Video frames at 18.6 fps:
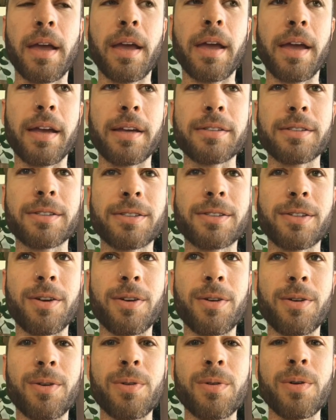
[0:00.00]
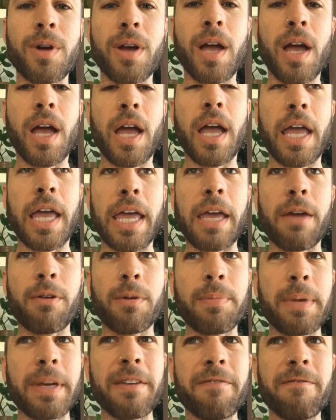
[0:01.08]
And so it would
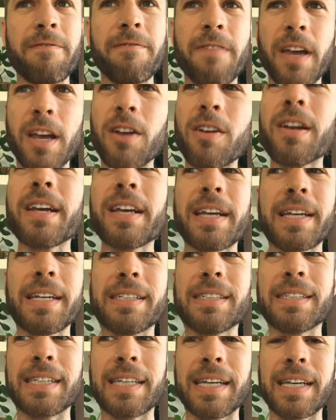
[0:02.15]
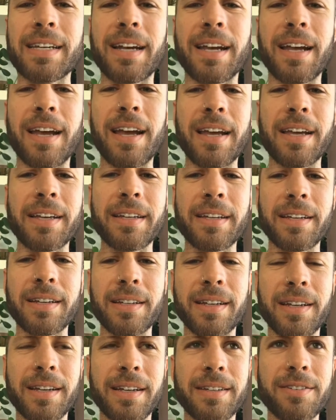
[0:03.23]
be very easy, and I
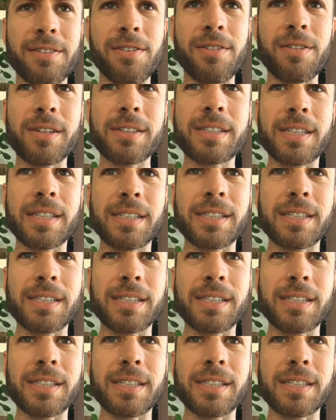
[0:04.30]
noticed this